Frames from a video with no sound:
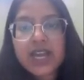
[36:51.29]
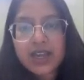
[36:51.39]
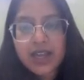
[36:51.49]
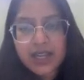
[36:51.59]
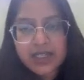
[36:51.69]

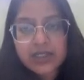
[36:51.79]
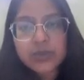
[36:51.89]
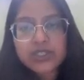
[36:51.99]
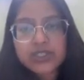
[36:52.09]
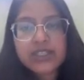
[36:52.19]
and
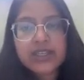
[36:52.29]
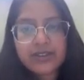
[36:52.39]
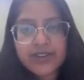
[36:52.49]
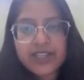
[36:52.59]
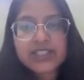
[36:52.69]
adversely
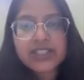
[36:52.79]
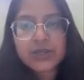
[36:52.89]
affects